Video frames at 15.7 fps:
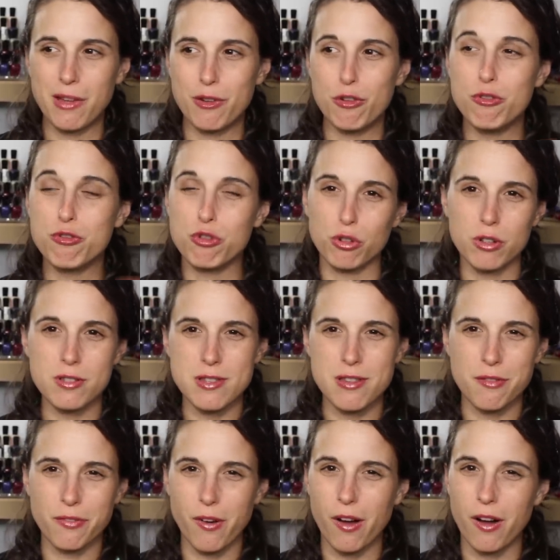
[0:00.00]
Neutrals in
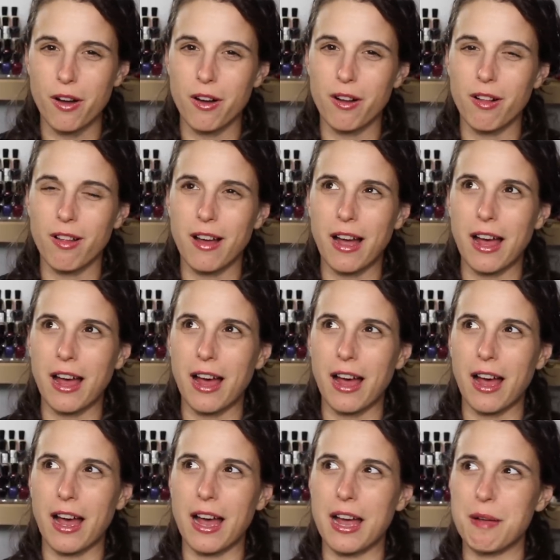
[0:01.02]
the fall,
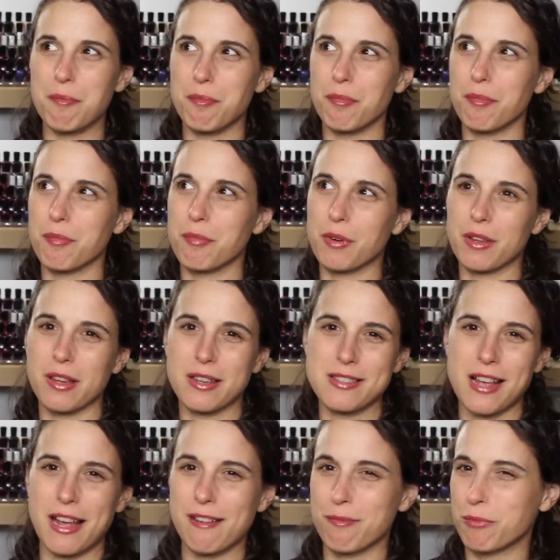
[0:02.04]
I
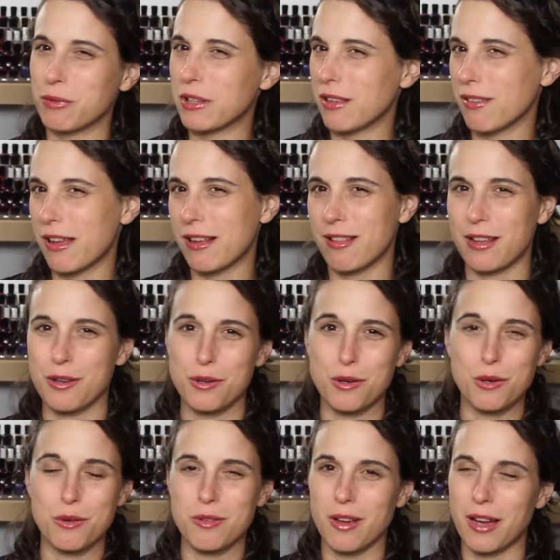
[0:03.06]
really like
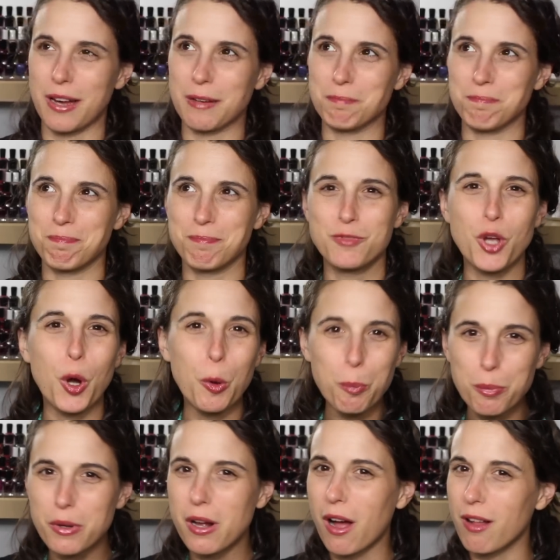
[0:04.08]

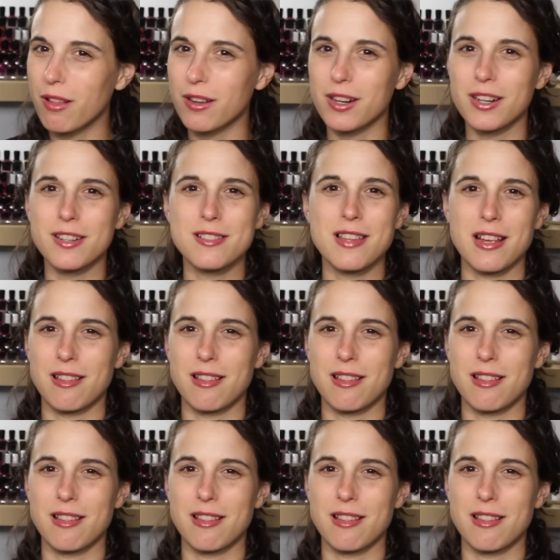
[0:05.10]
taupe colors.